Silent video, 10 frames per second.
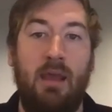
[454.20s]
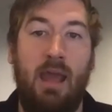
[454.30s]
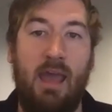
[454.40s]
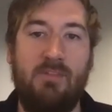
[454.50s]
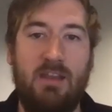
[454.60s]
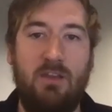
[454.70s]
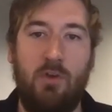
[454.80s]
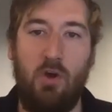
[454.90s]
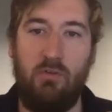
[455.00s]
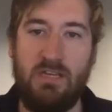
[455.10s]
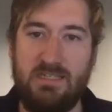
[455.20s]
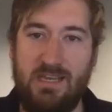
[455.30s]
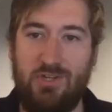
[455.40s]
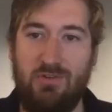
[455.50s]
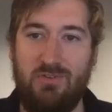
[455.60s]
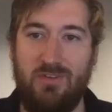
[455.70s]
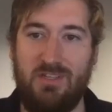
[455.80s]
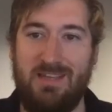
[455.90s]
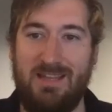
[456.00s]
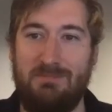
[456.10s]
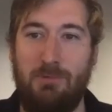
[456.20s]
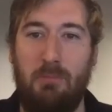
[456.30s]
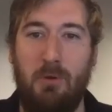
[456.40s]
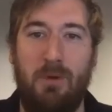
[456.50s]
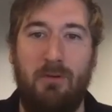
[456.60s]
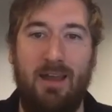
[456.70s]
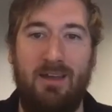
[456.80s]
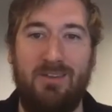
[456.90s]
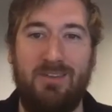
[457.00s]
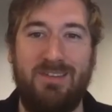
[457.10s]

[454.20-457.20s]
And then you've got all these issues that tend to pop up around